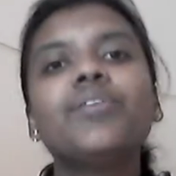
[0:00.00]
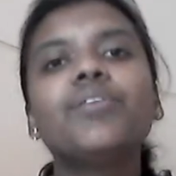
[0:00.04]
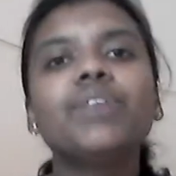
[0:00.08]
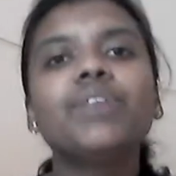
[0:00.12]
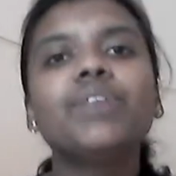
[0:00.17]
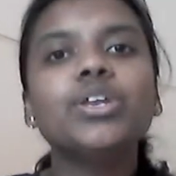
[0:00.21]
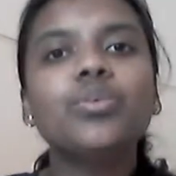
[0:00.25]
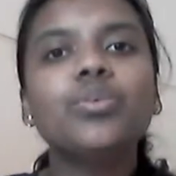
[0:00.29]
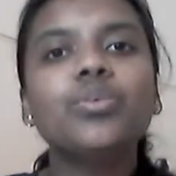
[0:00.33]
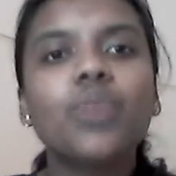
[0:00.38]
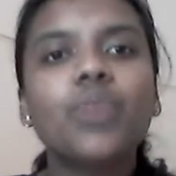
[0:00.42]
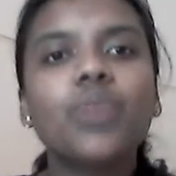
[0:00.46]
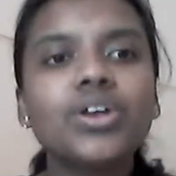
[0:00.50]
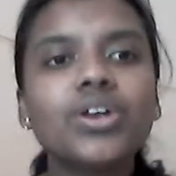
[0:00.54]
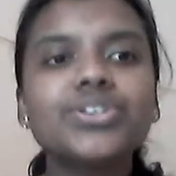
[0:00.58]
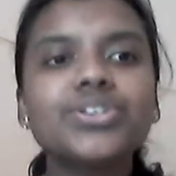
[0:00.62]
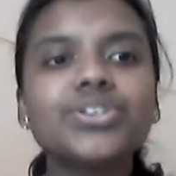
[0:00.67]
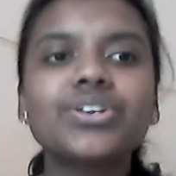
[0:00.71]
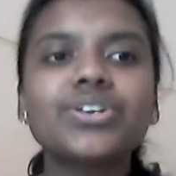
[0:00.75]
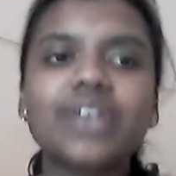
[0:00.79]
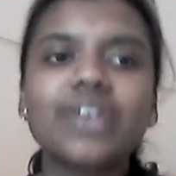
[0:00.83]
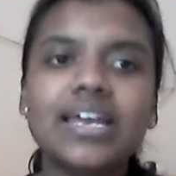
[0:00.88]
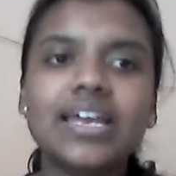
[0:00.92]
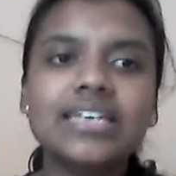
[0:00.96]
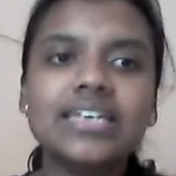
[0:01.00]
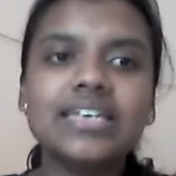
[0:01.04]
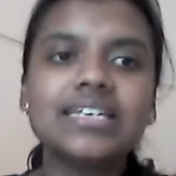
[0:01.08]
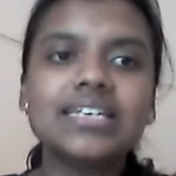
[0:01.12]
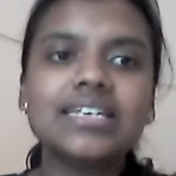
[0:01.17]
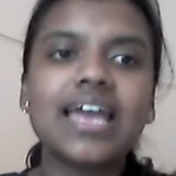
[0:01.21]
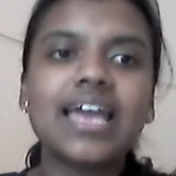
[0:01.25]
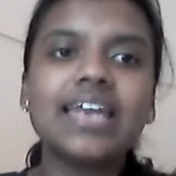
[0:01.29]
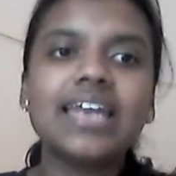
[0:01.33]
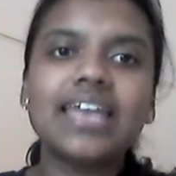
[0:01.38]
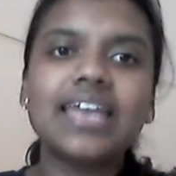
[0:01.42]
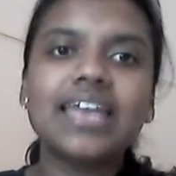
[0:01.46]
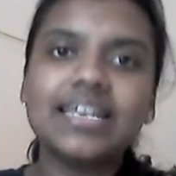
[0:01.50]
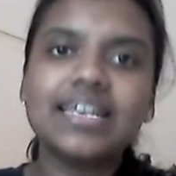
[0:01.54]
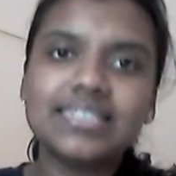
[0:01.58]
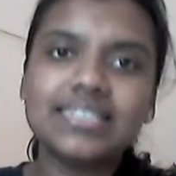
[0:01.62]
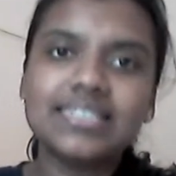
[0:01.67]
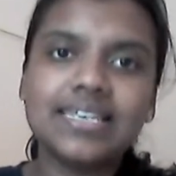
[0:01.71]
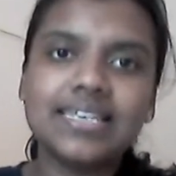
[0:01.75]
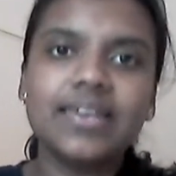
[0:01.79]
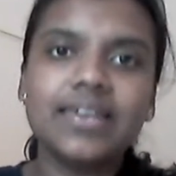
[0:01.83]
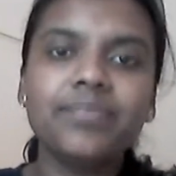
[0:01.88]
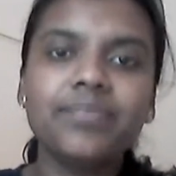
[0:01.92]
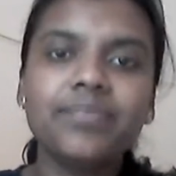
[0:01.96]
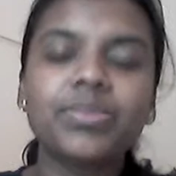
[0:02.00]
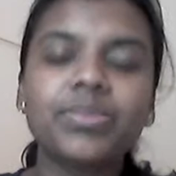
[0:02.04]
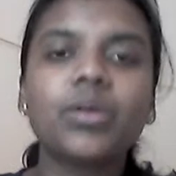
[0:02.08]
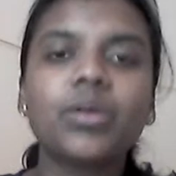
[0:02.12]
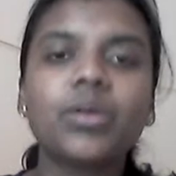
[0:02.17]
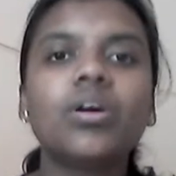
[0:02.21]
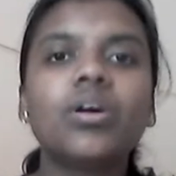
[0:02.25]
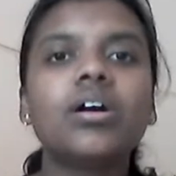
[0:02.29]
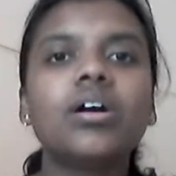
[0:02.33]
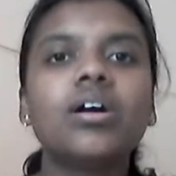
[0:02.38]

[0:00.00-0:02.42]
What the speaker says: When you want to write an essay